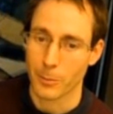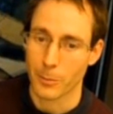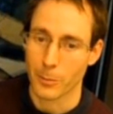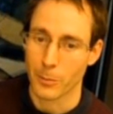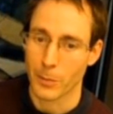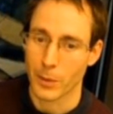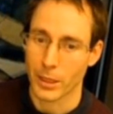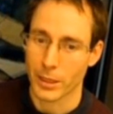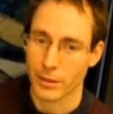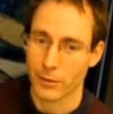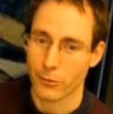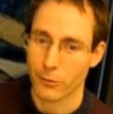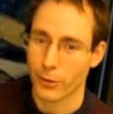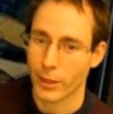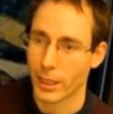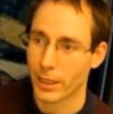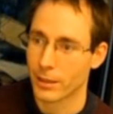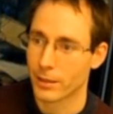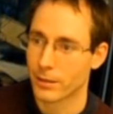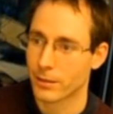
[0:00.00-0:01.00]
And in
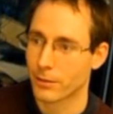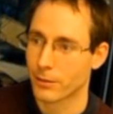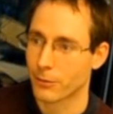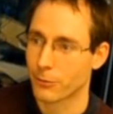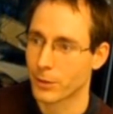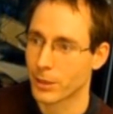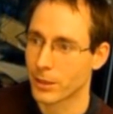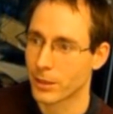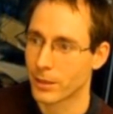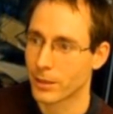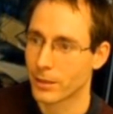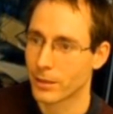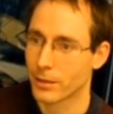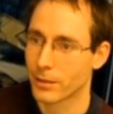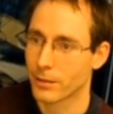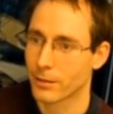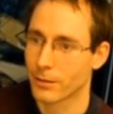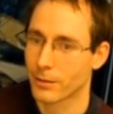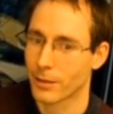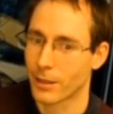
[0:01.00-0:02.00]
fact,
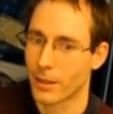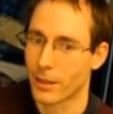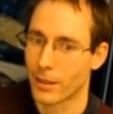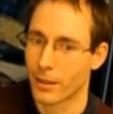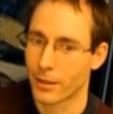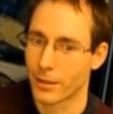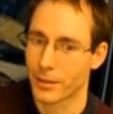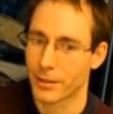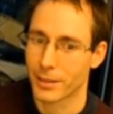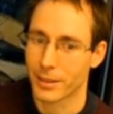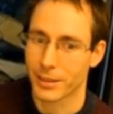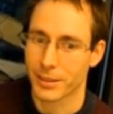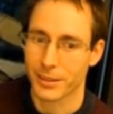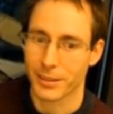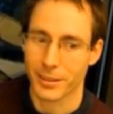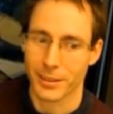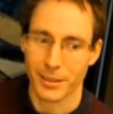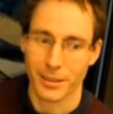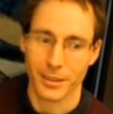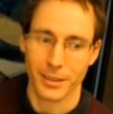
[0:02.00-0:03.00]
we are
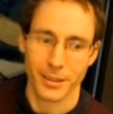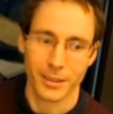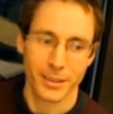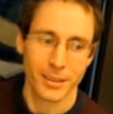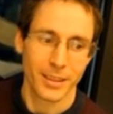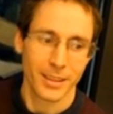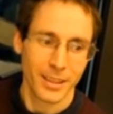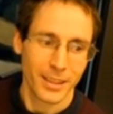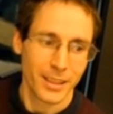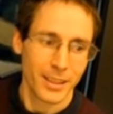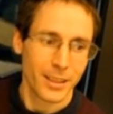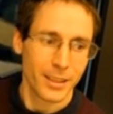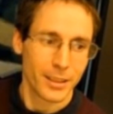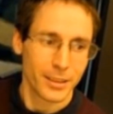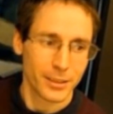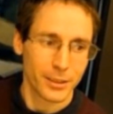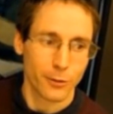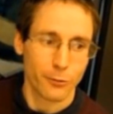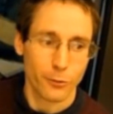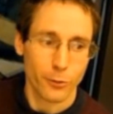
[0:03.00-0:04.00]
just in
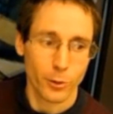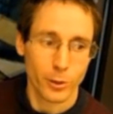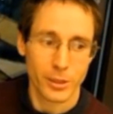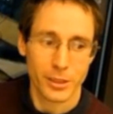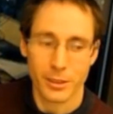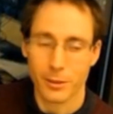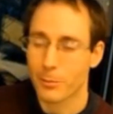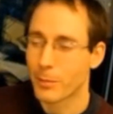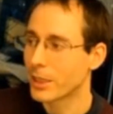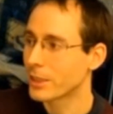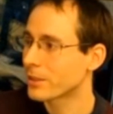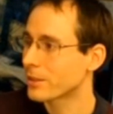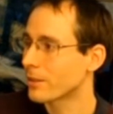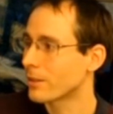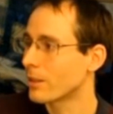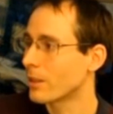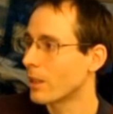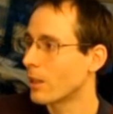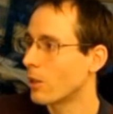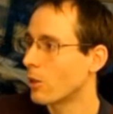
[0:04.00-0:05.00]
the first
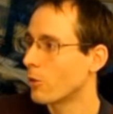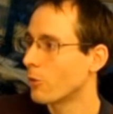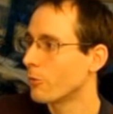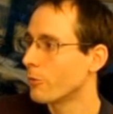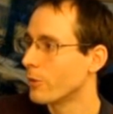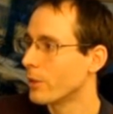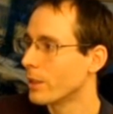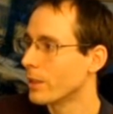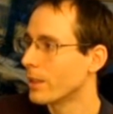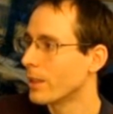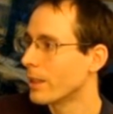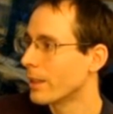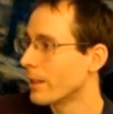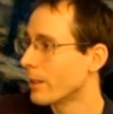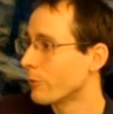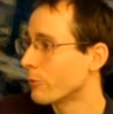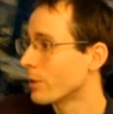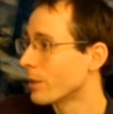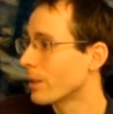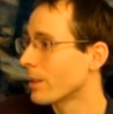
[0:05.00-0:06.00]
semester now where I
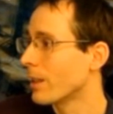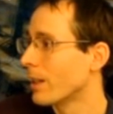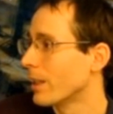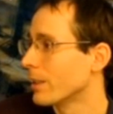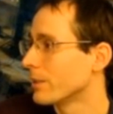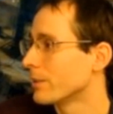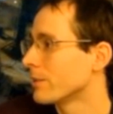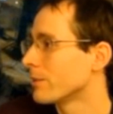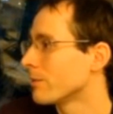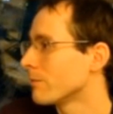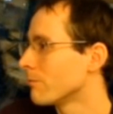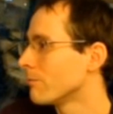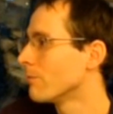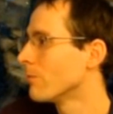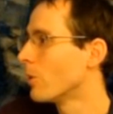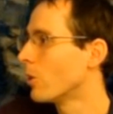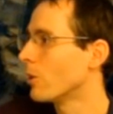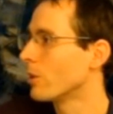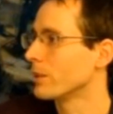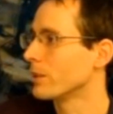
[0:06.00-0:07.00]
have a class
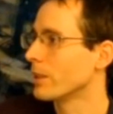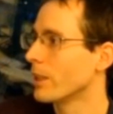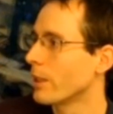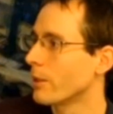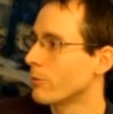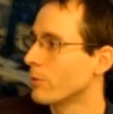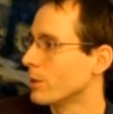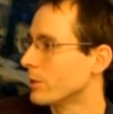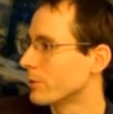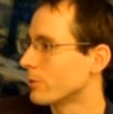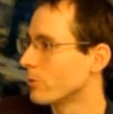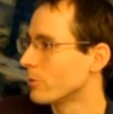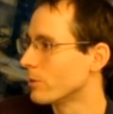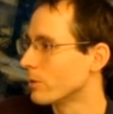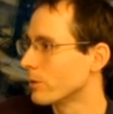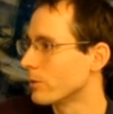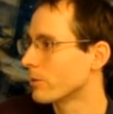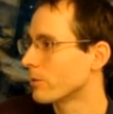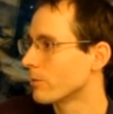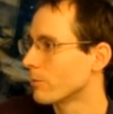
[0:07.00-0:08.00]
that the
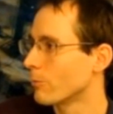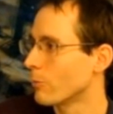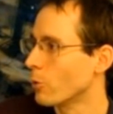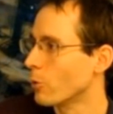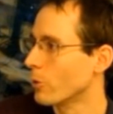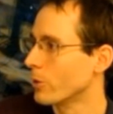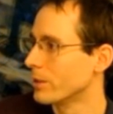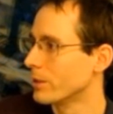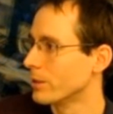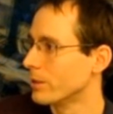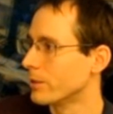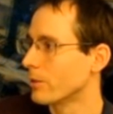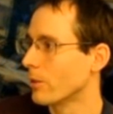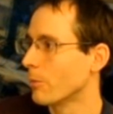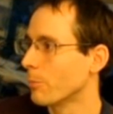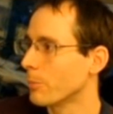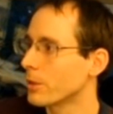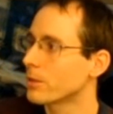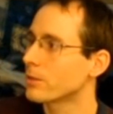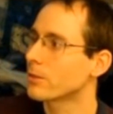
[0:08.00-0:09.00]
students learn these
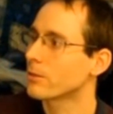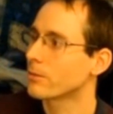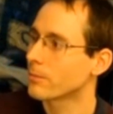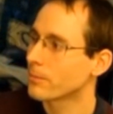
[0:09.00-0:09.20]
topics.